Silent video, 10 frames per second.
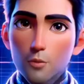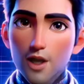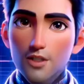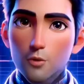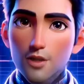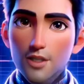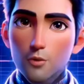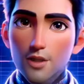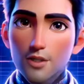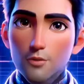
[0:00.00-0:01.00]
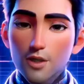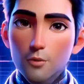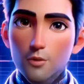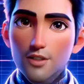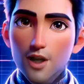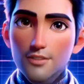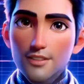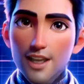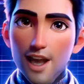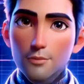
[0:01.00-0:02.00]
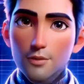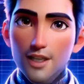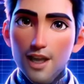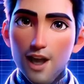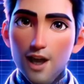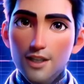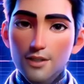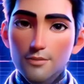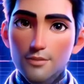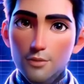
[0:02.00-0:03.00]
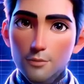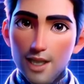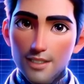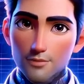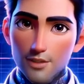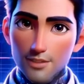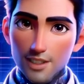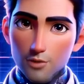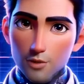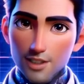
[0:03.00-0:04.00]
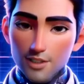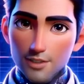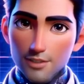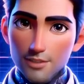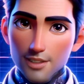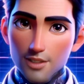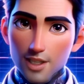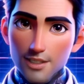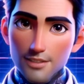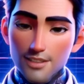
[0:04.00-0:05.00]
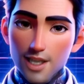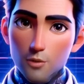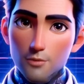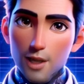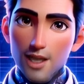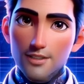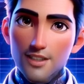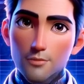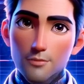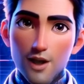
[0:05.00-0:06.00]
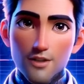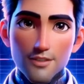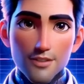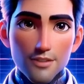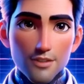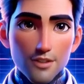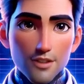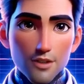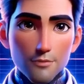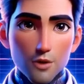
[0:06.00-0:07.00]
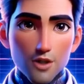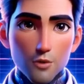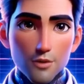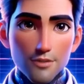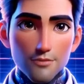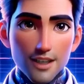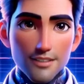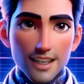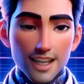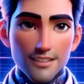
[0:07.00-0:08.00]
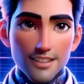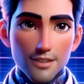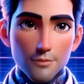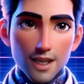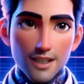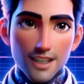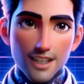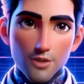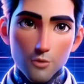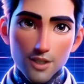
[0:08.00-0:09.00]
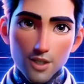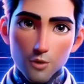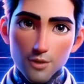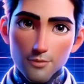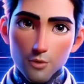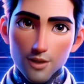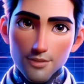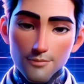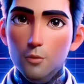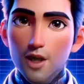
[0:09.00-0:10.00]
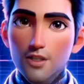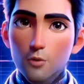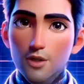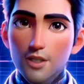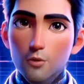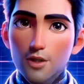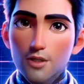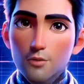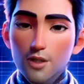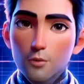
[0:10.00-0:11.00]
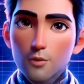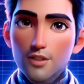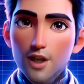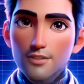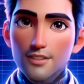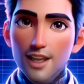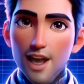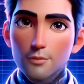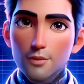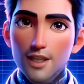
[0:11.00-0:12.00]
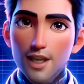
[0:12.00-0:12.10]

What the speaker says: In this one, we're going to be discussing soft skills. In the next lesson, we'll talk about some hard skills, maybe some technical type skills as an example. But for now, let's start with talking about critical thinking.